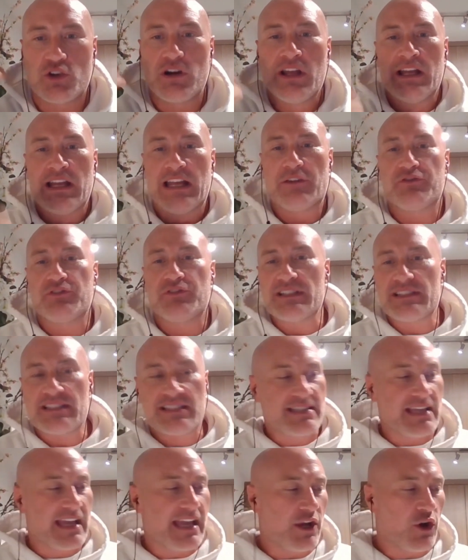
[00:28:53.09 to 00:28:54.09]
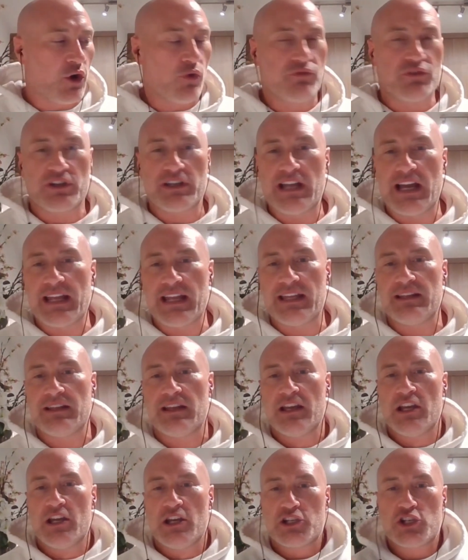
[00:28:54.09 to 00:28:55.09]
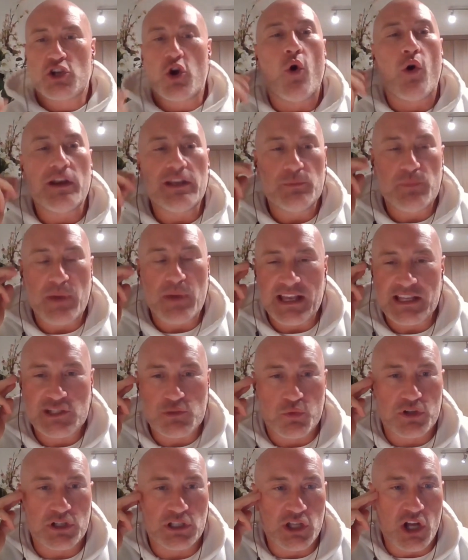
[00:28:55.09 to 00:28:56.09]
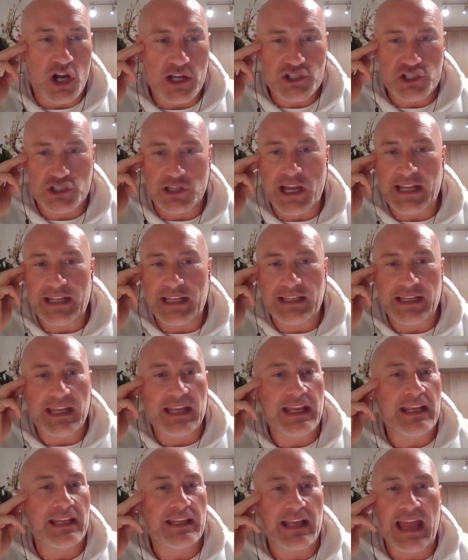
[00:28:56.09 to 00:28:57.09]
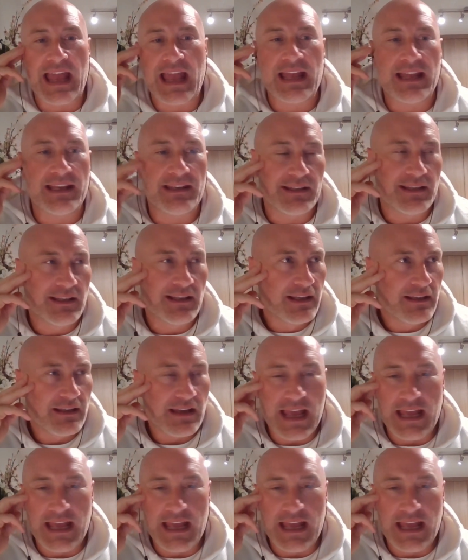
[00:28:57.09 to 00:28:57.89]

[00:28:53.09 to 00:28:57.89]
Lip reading: So if let's say overnight Coinbase were to launch Lightning and